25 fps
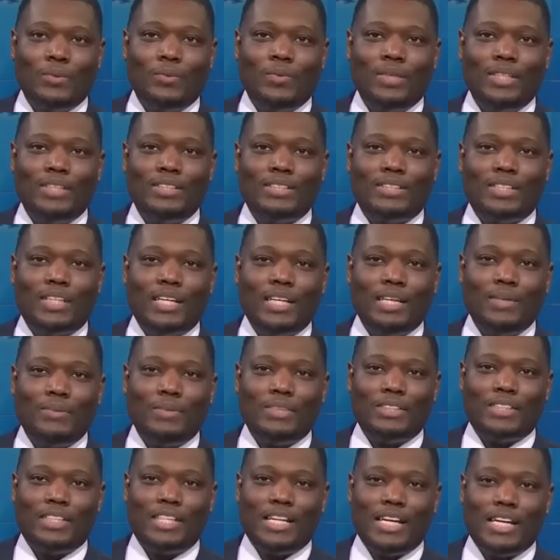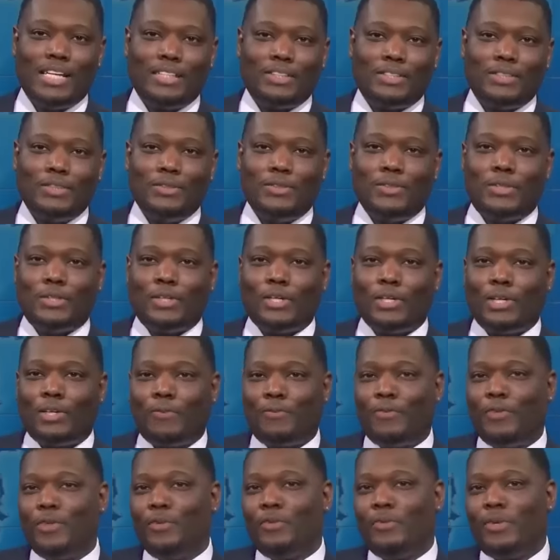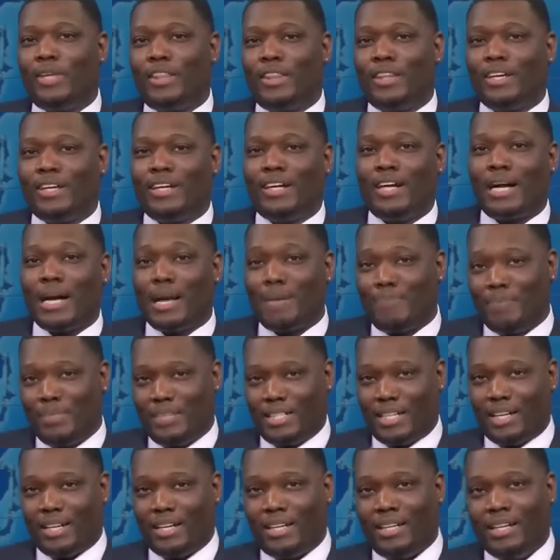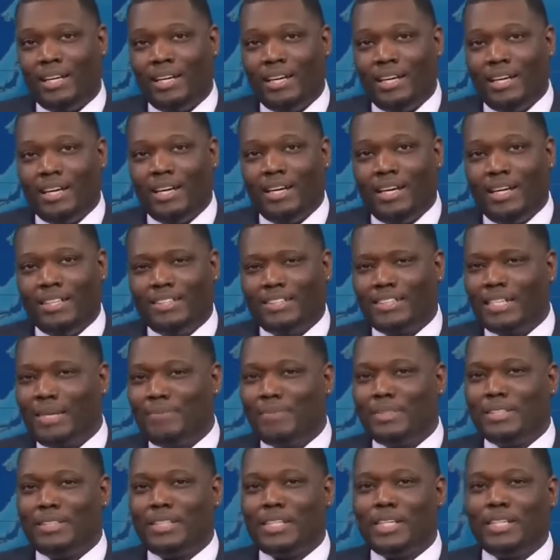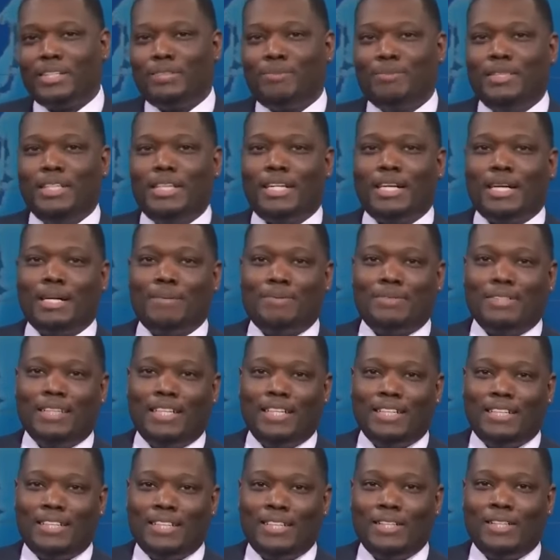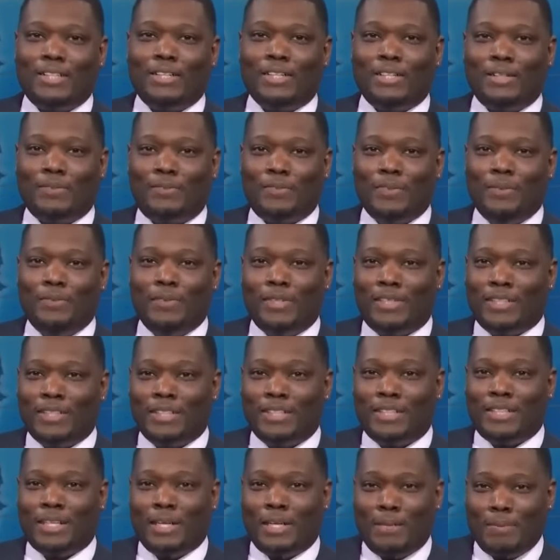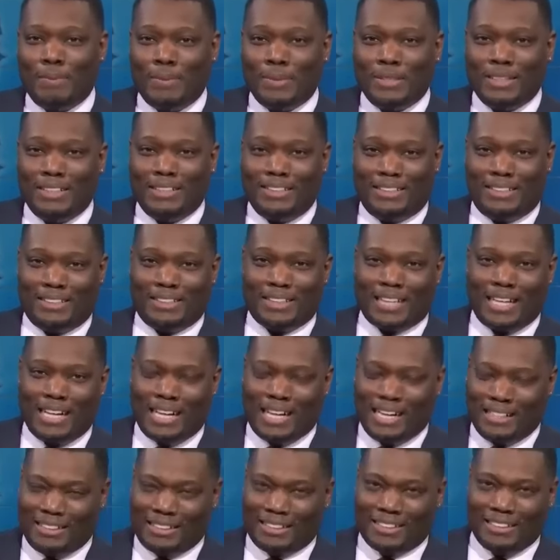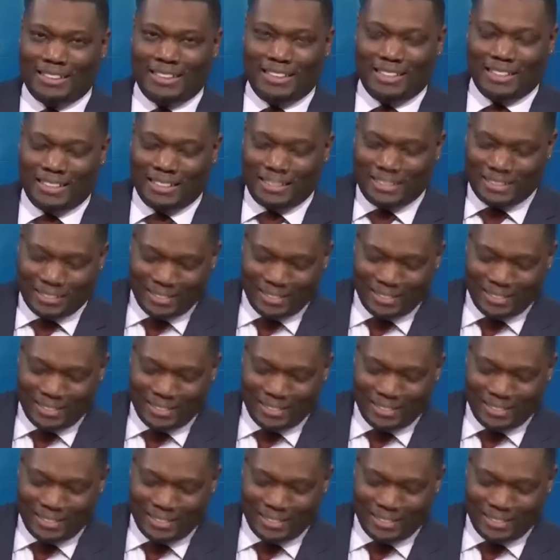Wednesday was National Coffee with a Cop Day, and something tells me cops like their coffee with a couple of shots in it.